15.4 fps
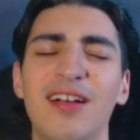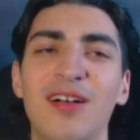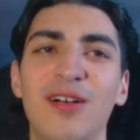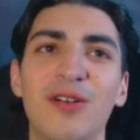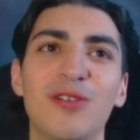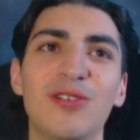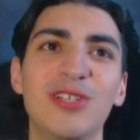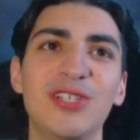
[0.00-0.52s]

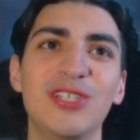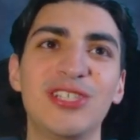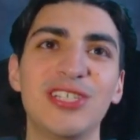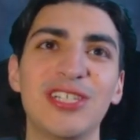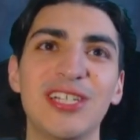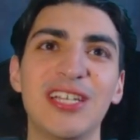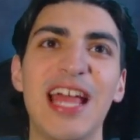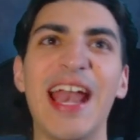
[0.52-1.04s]
Holy
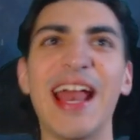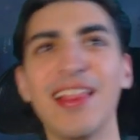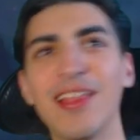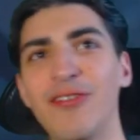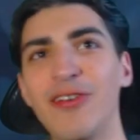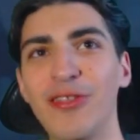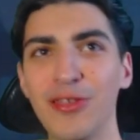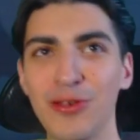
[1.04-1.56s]
shit. And I
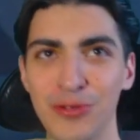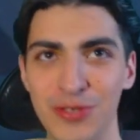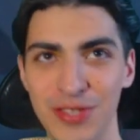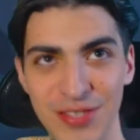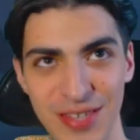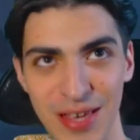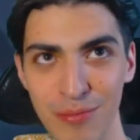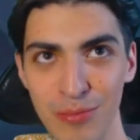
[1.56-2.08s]
love how they use
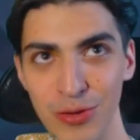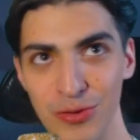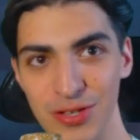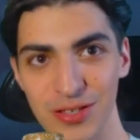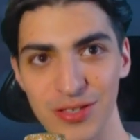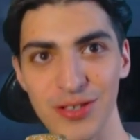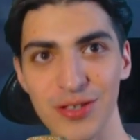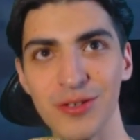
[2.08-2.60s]
the same
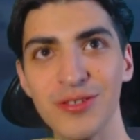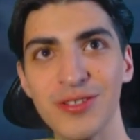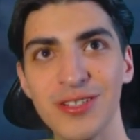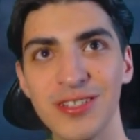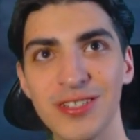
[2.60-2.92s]
music too.